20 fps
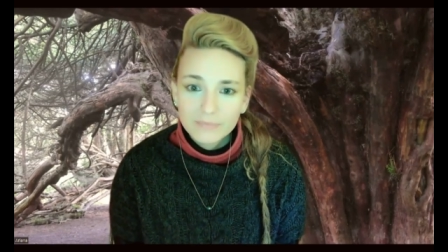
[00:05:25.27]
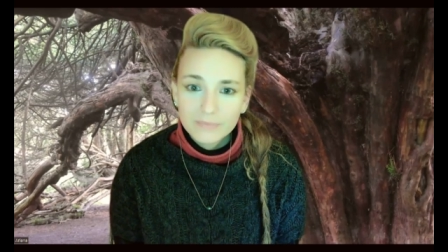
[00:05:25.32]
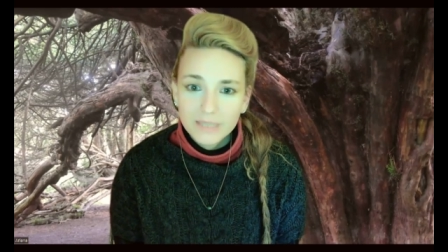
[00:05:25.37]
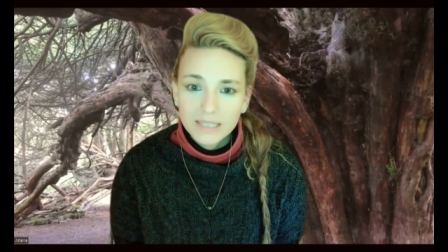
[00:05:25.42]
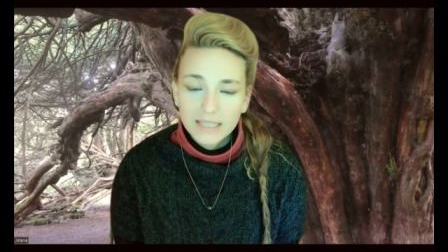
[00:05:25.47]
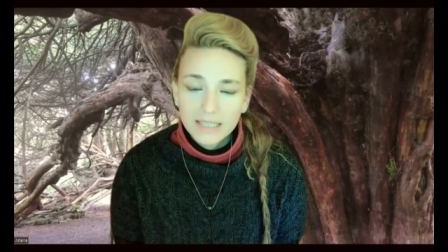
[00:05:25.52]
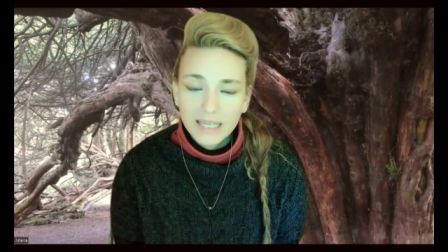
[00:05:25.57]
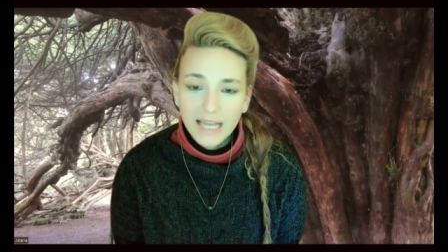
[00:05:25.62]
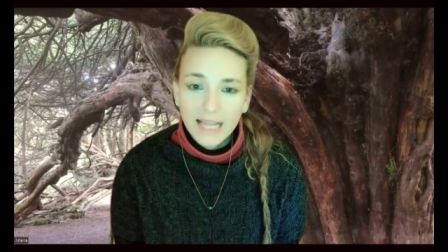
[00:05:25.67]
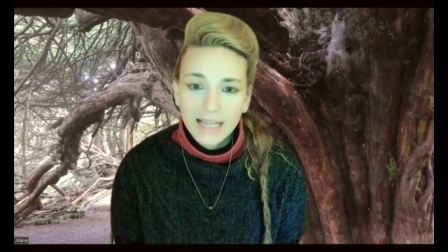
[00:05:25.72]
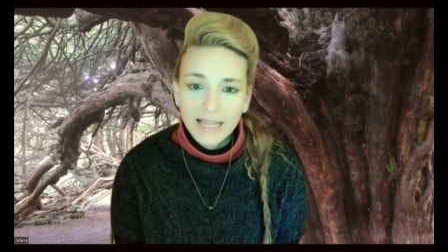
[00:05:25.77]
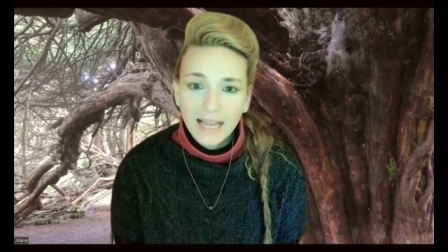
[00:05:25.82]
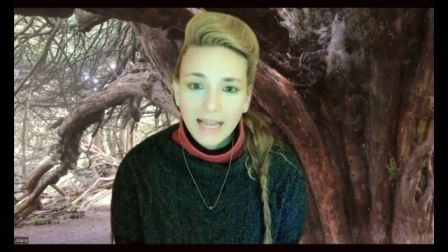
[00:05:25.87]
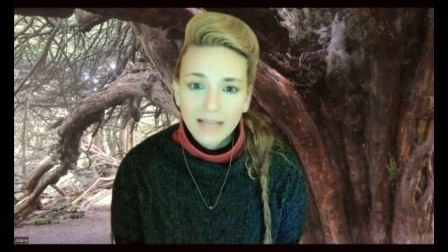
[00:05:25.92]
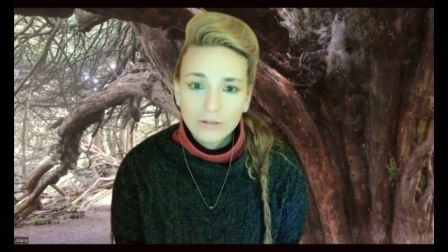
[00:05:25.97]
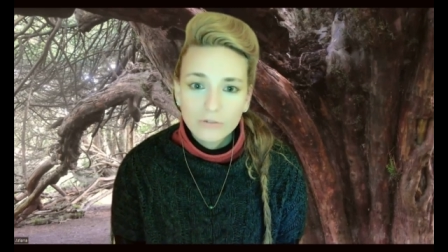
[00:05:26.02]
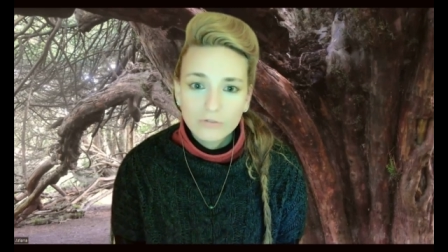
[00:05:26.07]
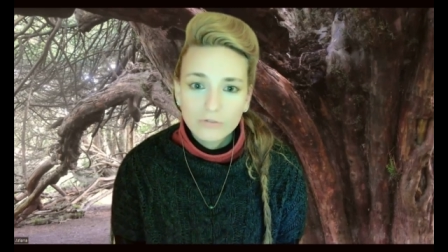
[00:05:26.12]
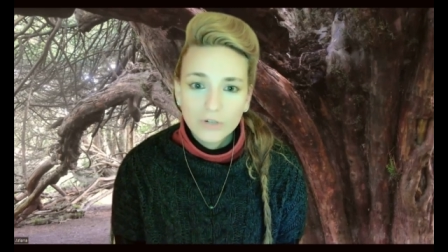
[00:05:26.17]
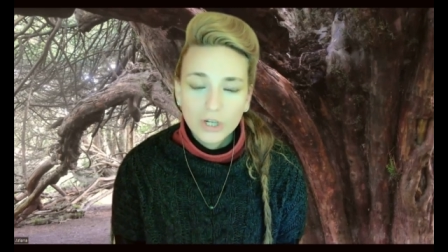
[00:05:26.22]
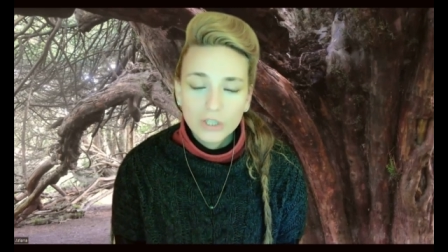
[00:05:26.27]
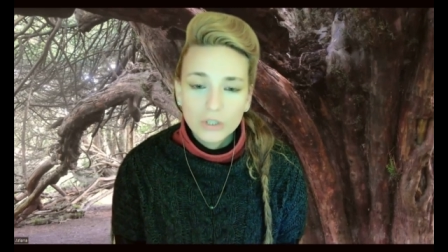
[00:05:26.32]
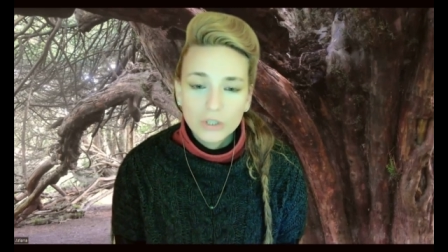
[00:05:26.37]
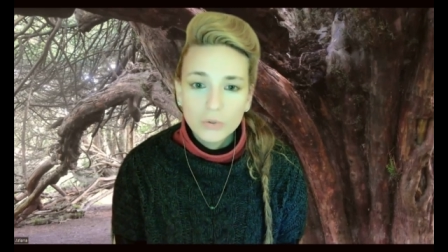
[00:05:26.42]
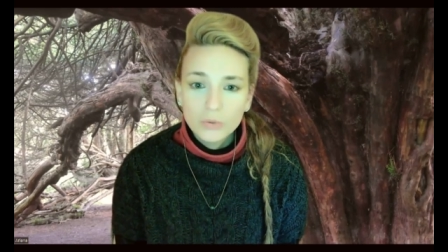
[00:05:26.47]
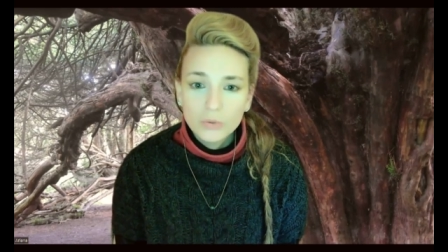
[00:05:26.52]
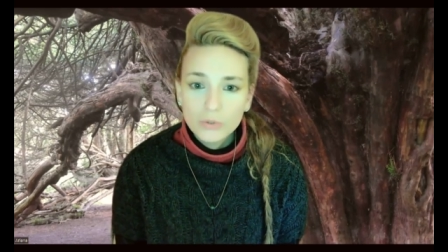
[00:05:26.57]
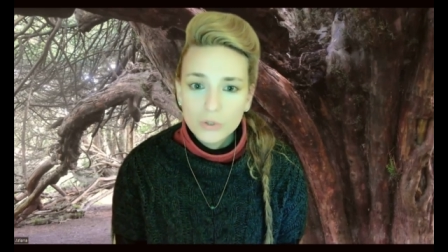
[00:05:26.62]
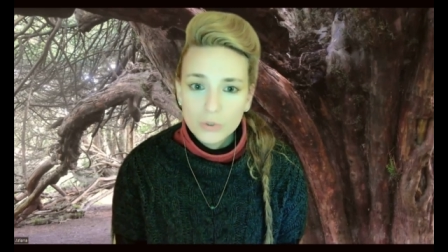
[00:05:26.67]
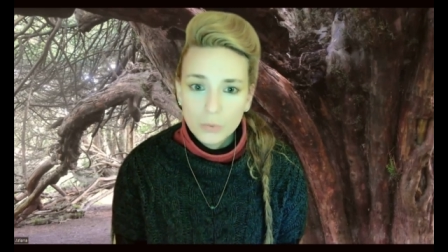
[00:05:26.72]
and then I kind of got
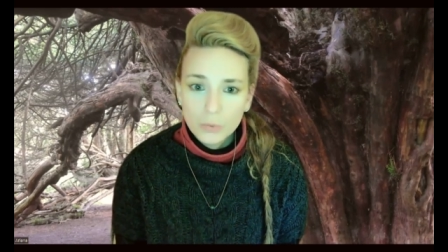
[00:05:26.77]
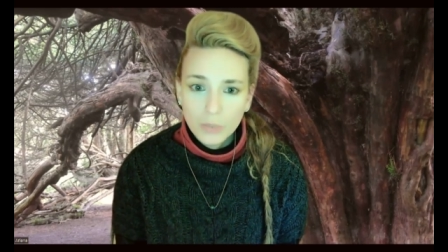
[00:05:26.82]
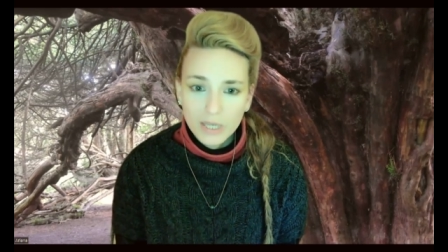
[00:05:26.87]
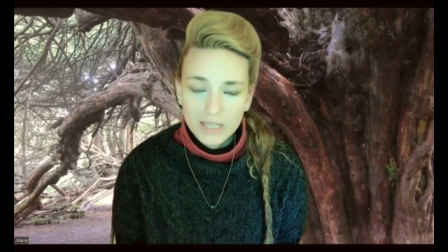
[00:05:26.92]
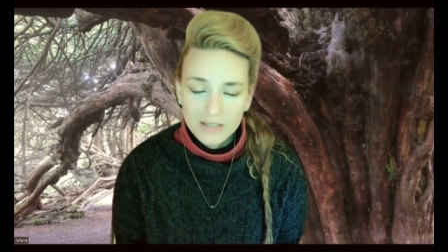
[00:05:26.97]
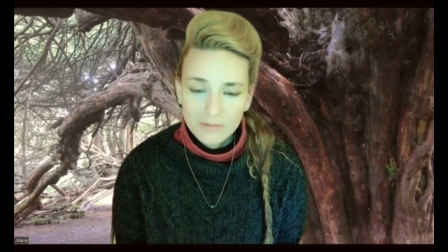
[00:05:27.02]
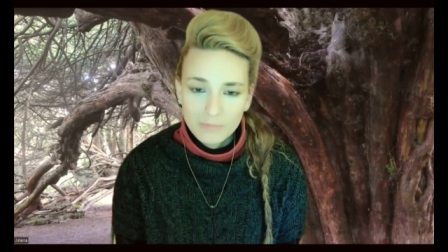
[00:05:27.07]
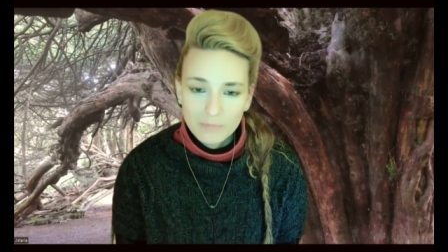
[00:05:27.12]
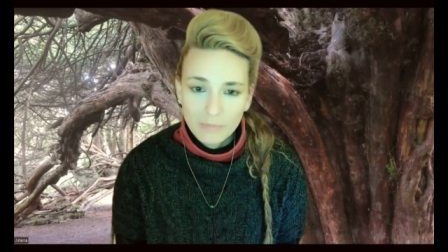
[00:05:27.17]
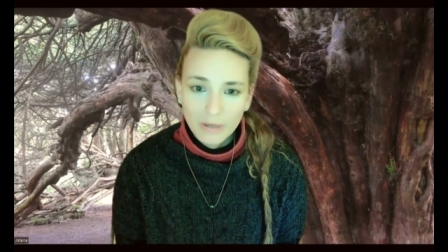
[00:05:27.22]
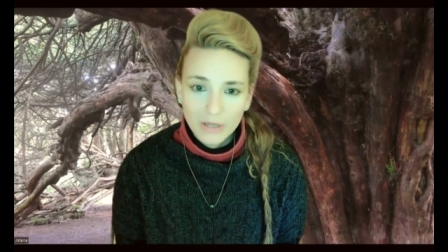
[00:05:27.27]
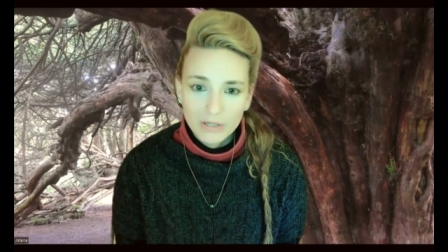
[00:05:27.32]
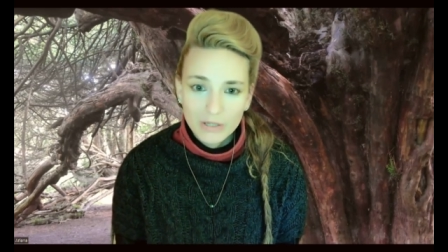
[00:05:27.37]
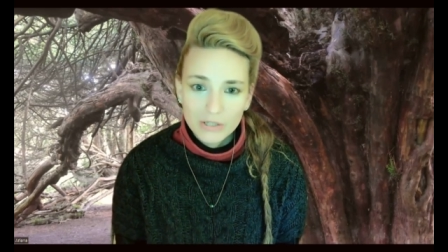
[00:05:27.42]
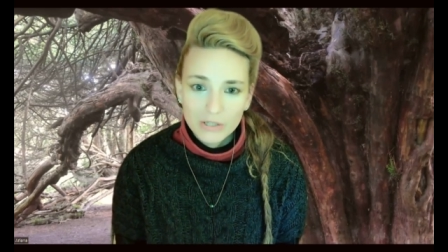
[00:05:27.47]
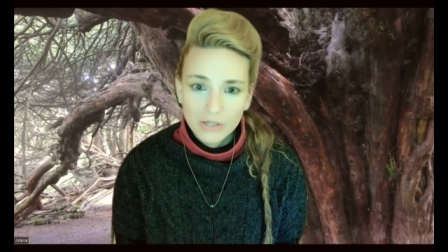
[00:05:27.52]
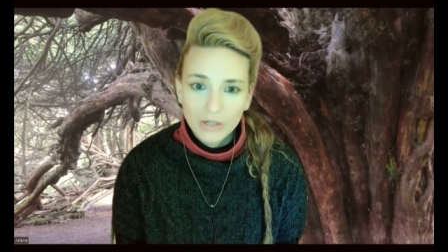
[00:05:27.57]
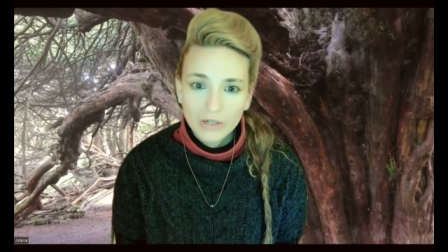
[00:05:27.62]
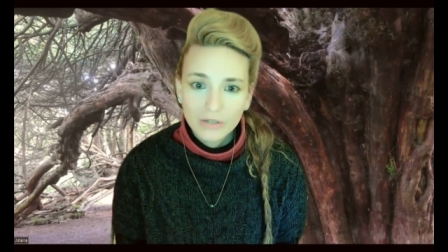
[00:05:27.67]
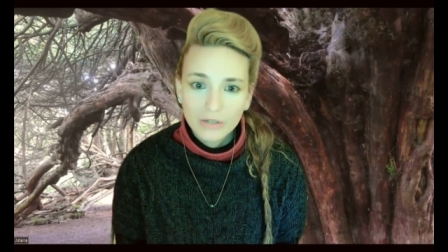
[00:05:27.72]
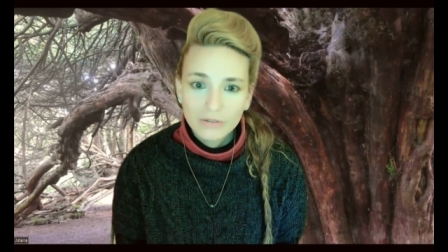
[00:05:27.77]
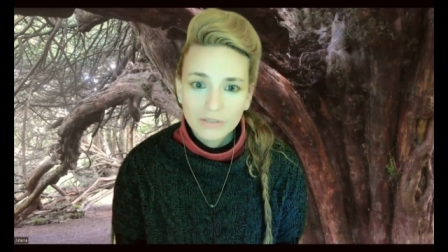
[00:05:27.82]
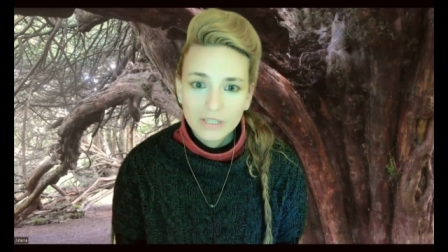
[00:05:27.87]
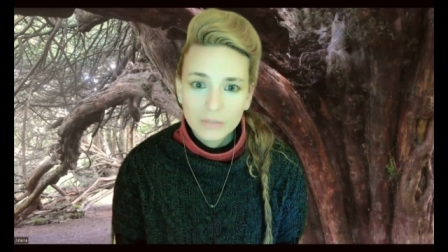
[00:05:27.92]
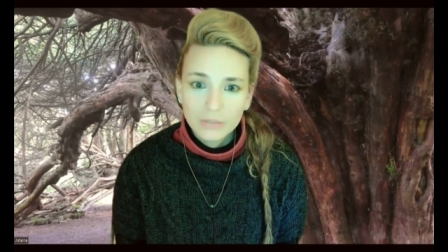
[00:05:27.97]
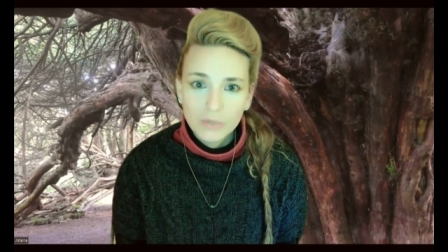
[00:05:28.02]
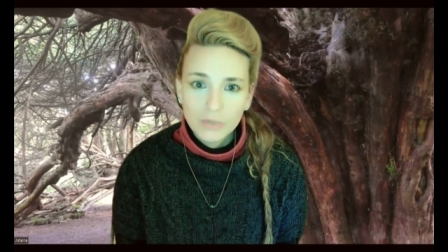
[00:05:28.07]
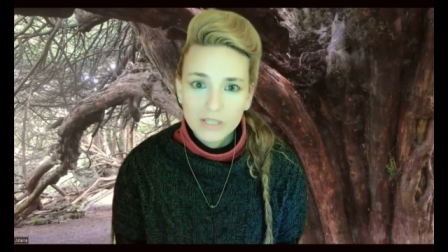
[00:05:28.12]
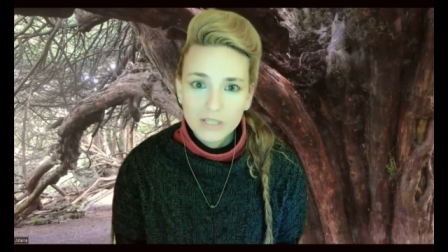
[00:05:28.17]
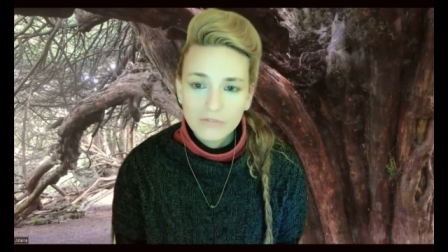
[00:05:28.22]
used to it. But
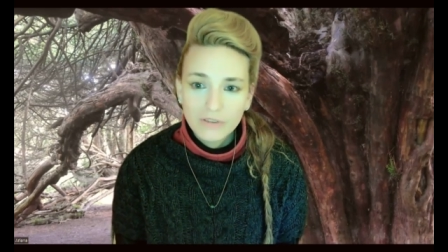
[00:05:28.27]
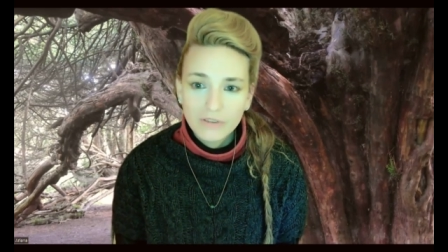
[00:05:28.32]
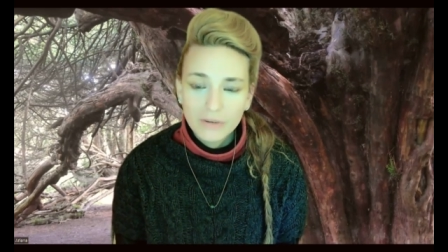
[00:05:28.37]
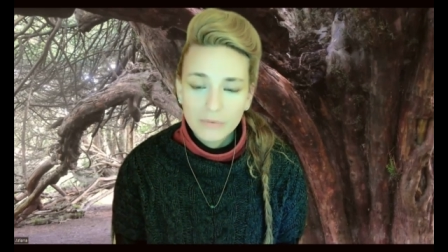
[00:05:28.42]
it was